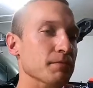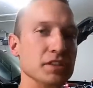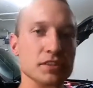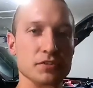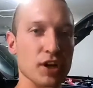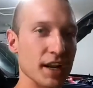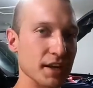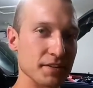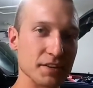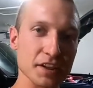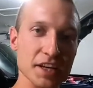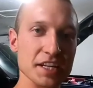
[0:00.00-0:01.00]
just try
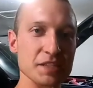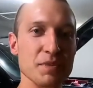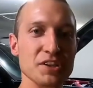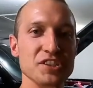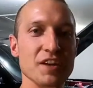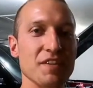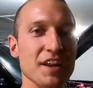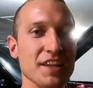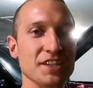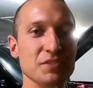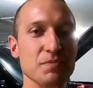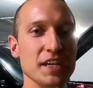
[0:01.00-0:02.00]
to clean as much stuff out of the
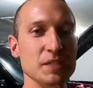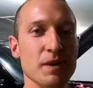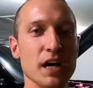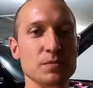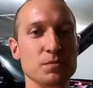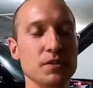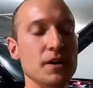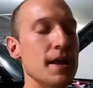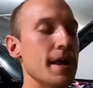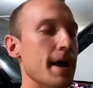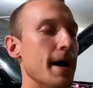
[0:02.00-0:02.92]
engine bay as possible.